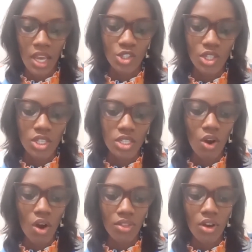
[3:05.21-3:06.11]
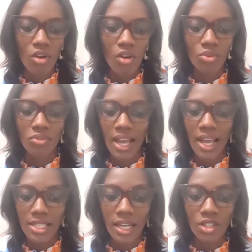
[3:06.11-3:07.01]
She's the author of
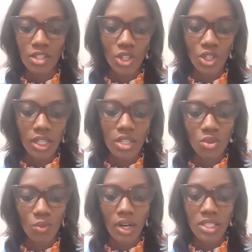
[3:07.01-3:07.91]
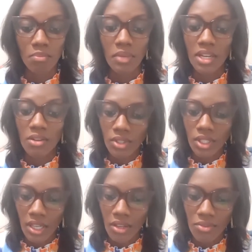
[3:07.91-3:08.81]
Reflecting and Journaling Towards a Meaningful
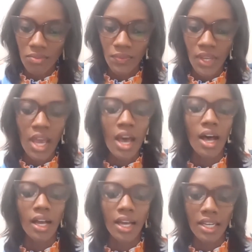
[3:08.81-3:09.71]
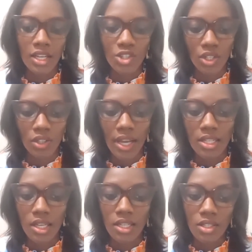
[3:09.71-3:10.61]
Life, a guided journal
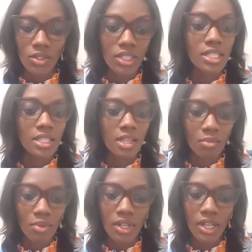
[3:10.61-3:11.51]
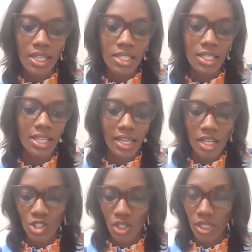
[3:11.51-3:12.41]
entitled A Simple Guide to Daily
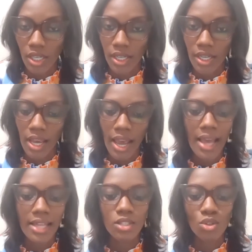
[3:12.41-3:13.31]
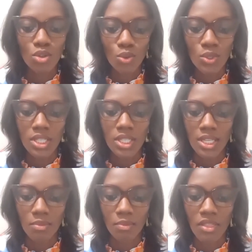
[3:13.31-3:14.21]
Journaling, and 2
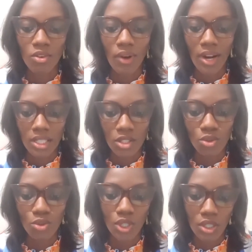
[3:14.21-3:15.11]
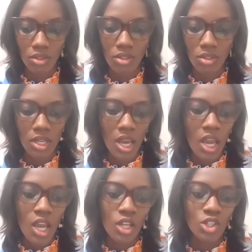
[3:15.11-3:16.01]
6-month gratitude journals.
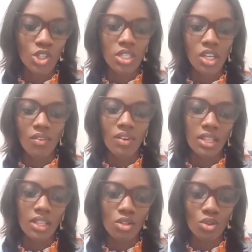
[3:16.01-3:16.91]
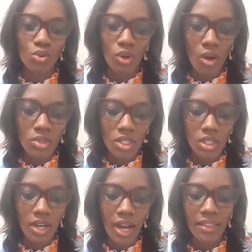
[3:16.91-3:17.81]
She is currently the school
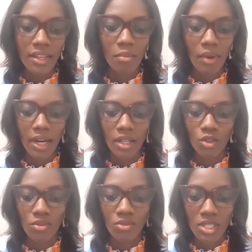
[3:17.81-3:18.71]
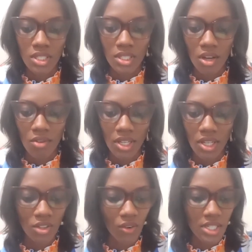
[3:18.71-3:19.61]
counselor at the American University of
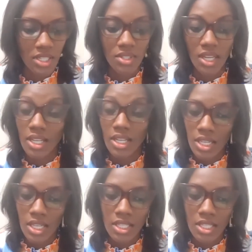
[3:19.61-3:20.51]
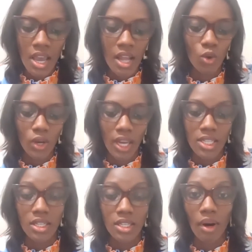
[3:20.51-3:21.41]
Integrative Sciences,
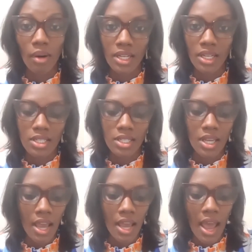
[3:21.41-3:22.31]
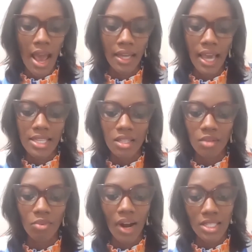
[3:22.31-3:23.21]
located in Barbados, and has a
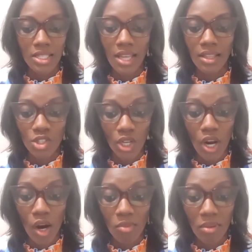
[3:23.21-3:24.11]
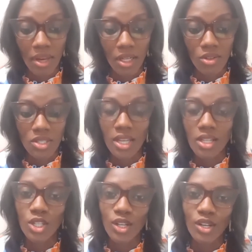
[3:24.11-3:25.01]
practice at the JRB Medical
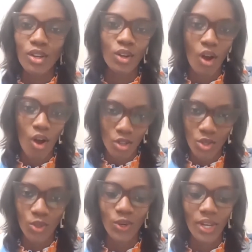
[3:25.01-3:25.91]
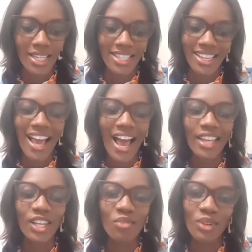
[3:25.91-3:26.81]
Centre, also located at
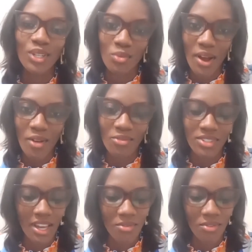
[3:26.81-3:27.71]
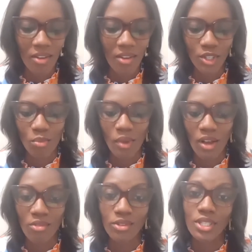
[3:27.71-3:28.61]
number 12, 10th Avenue,
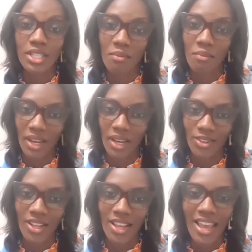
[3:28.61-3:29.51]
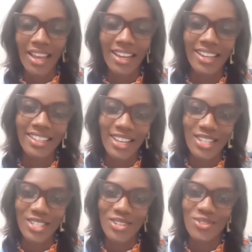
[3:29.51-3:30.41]
Belleville, St. Liverpool. Good night
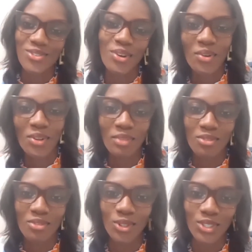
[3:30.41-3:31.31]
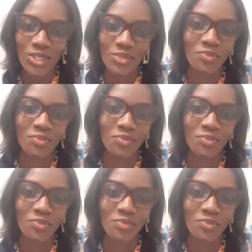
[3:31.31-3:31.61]
to you, Ms. Roach.